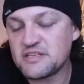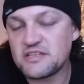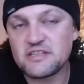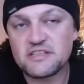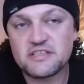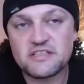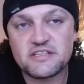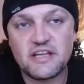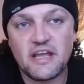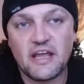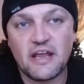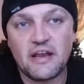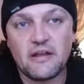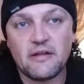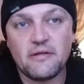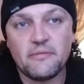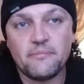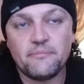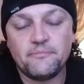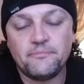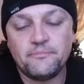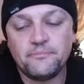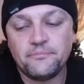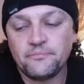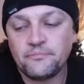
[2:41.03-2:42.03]
insane.
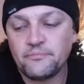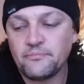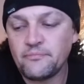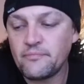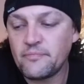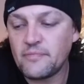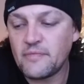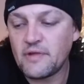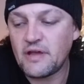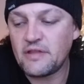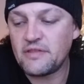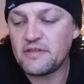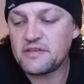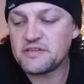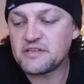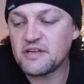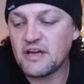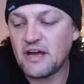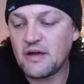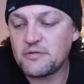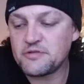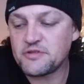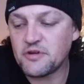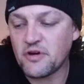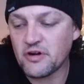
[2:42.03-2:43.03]
And this
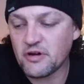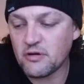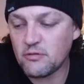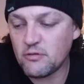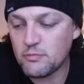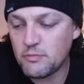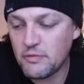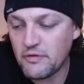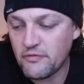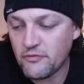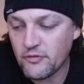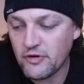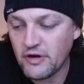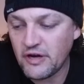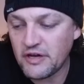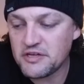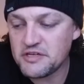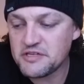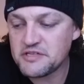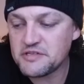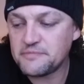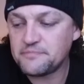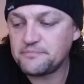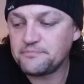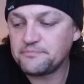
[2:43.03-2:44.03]
guy was arguing with me for
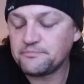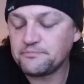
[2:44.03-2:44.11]
ages.